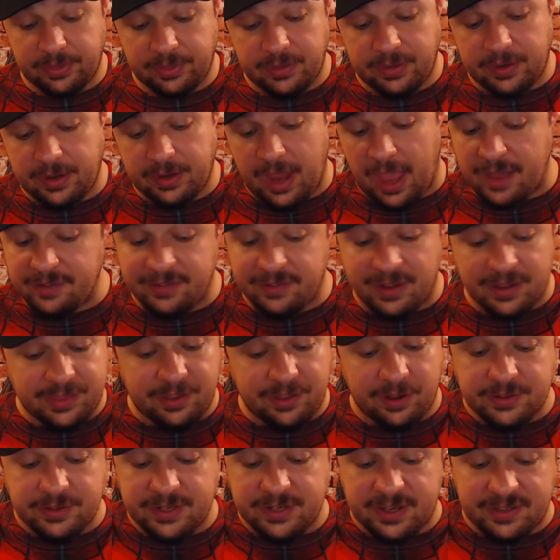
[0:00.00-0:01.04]
I like the
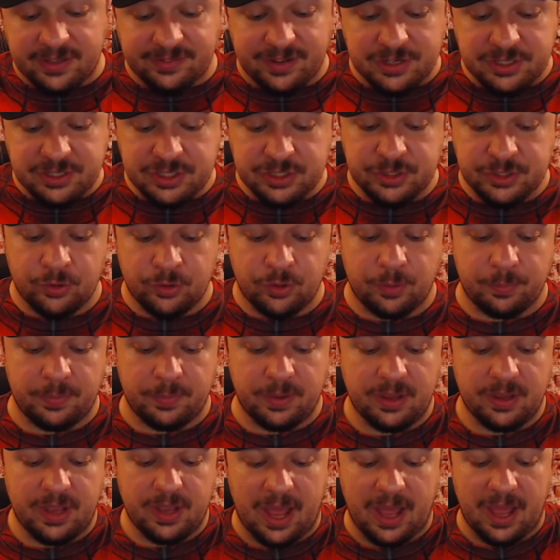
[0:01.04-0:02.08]
articulation to him.
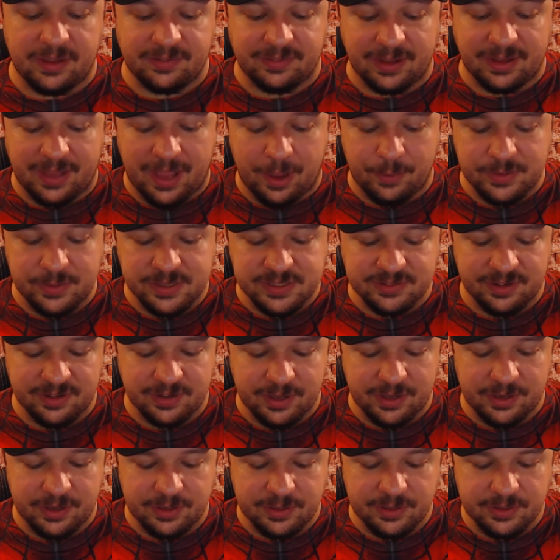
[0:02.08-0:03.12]
I like how he's
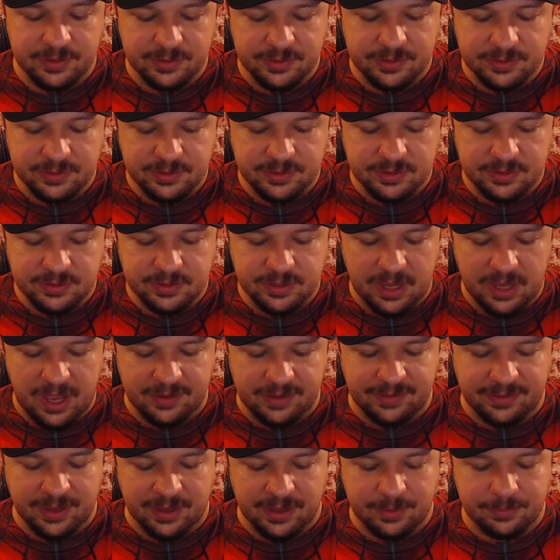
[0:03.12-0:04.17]
looking. I
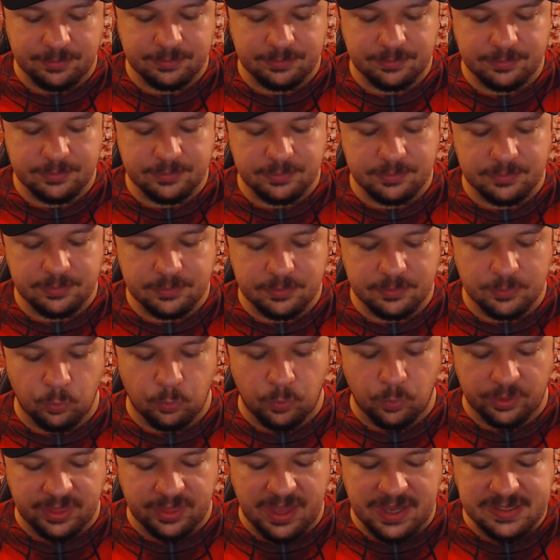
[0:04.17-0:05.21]
like
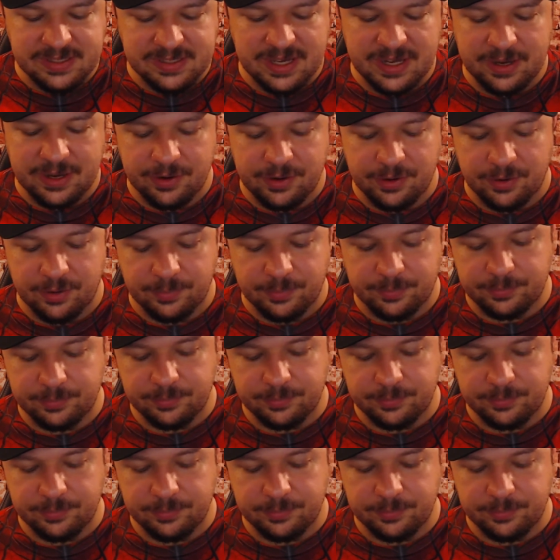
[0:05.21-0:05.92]
what they did here.